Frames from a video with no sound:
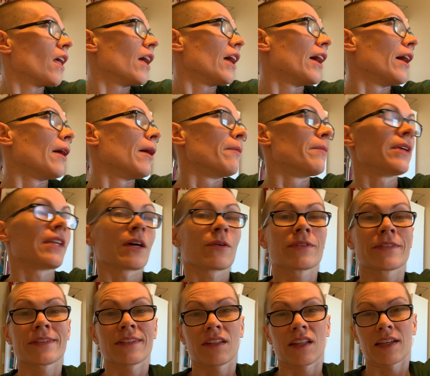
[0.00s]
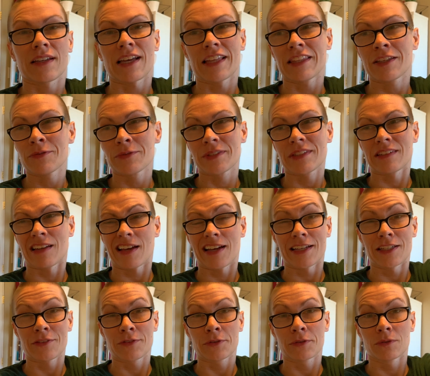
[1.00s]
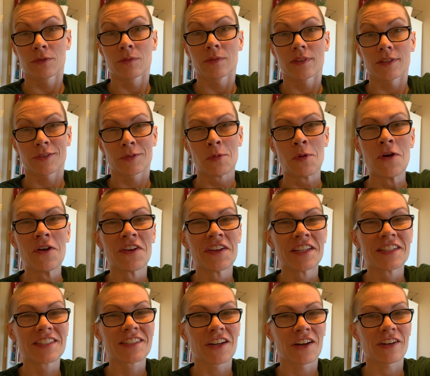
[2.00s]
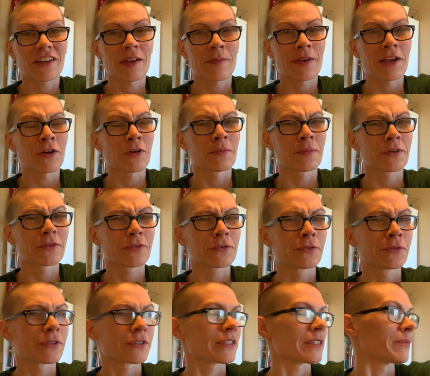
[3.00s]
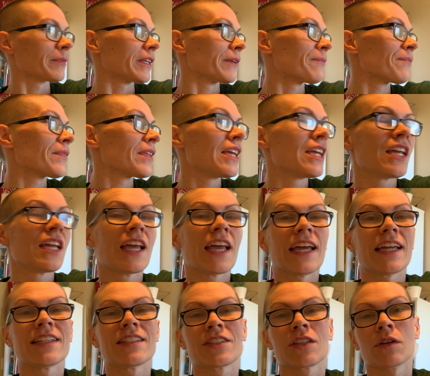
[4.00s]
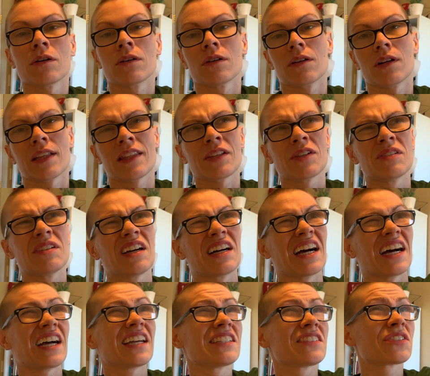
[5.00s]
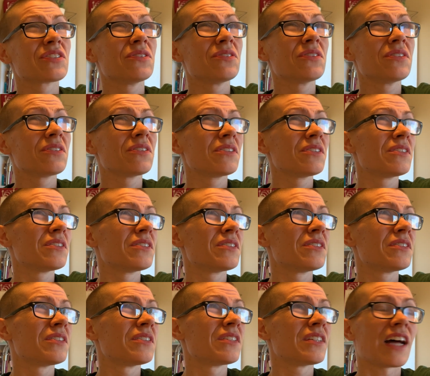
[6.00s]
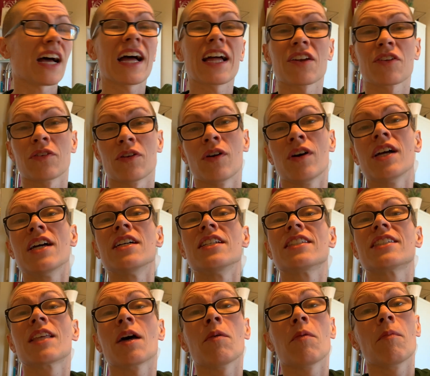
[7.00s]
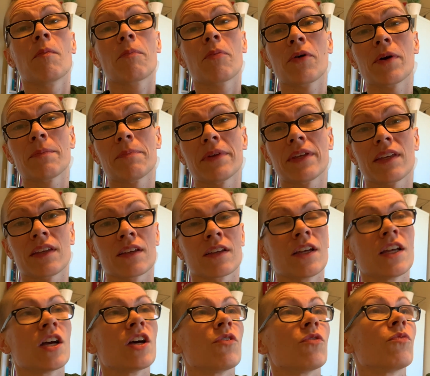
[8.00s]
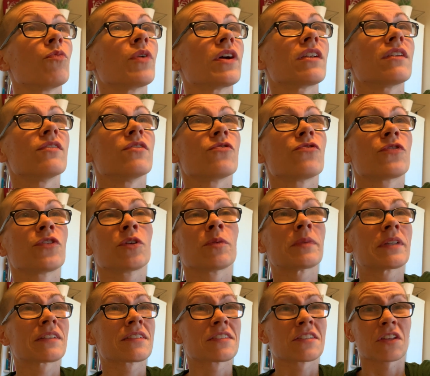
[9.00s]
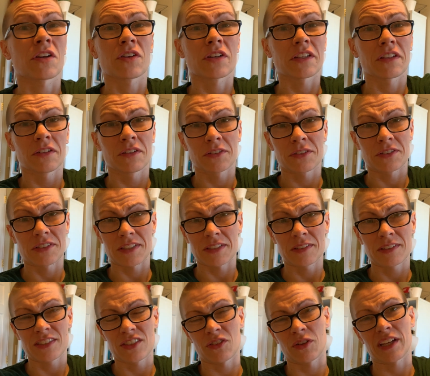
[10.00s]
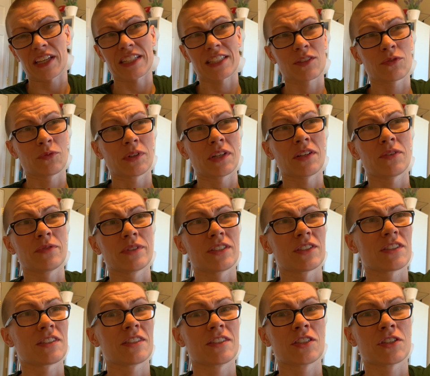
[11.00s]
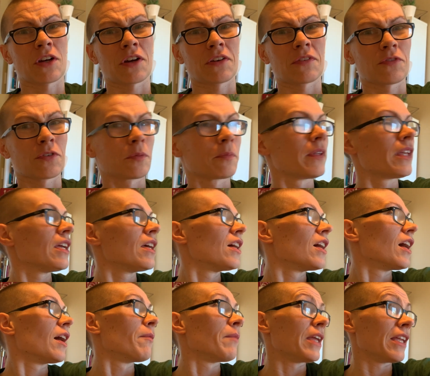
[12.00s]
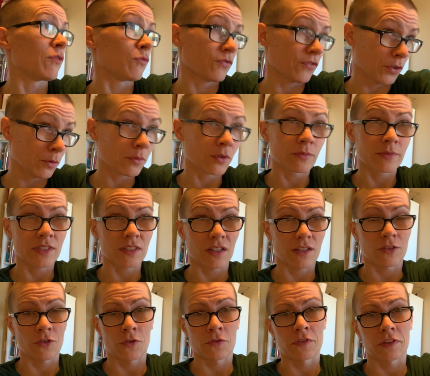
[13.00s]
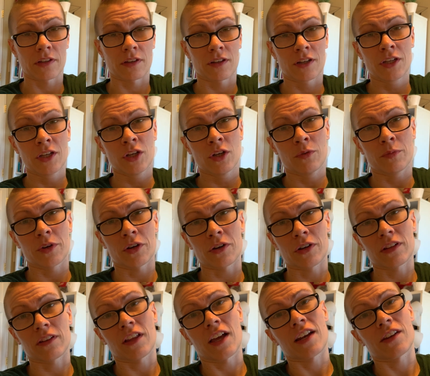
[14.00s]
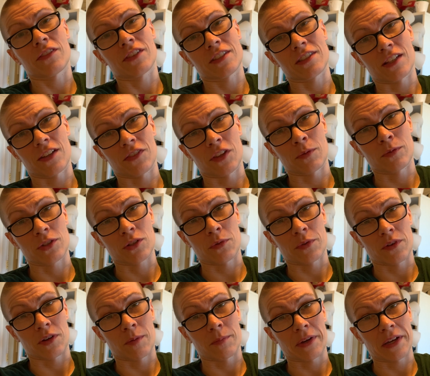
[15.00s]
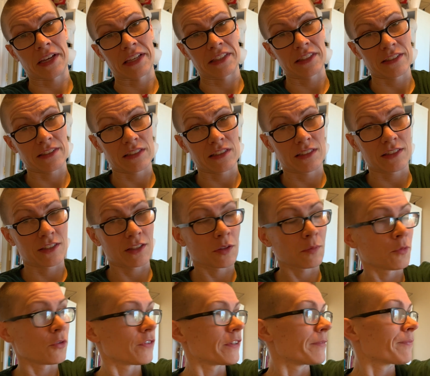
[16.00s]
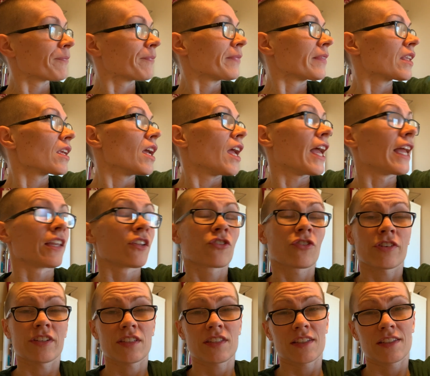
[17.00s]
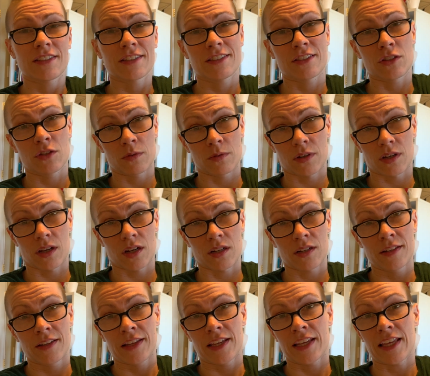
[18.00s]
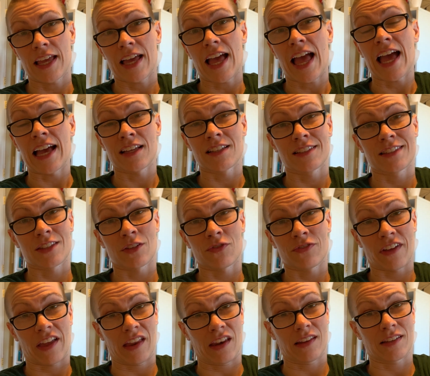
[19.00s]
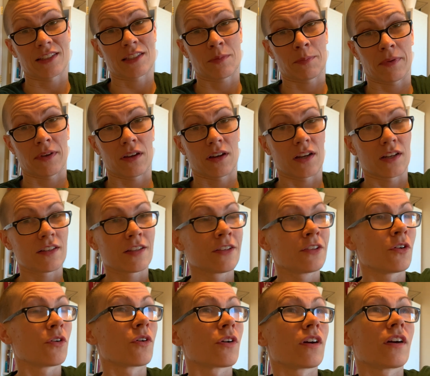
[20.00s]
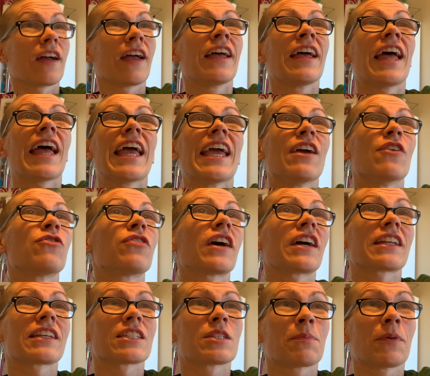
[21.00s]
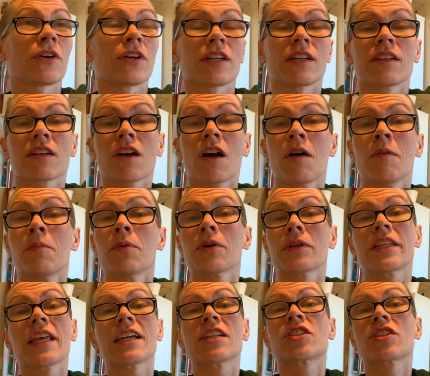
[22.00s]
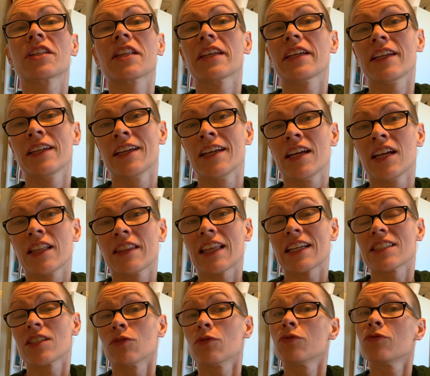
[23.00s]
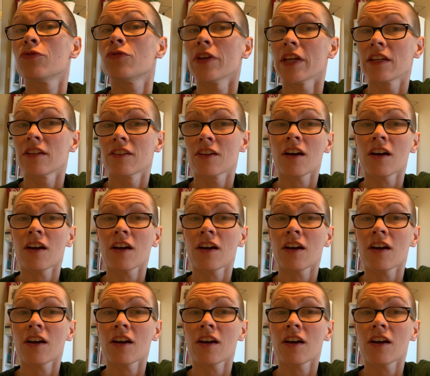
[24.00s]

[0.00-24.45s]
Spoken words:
And I was in, like, I think it was in high school when those movies started coming out, or middle school or something. And so, I think high school? I don't know. So, point being, when filming started, or something, so I guess when it was starting to film, and filming was done over there, we heard a lot of the stuff that was going on behind the scenes of the movie. And Kristen Stewart has the fighting spirit, or a fighting spirit, potentially, that's a fit.